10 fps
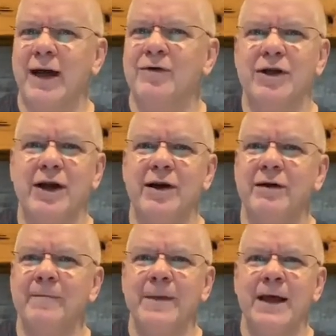I don't
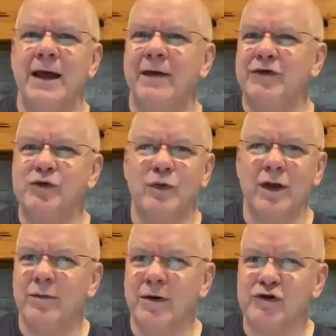care if it's one
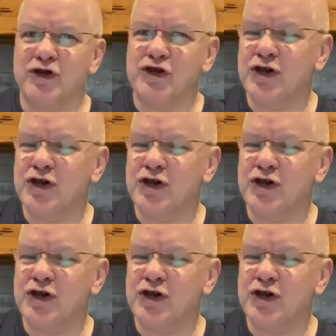of the most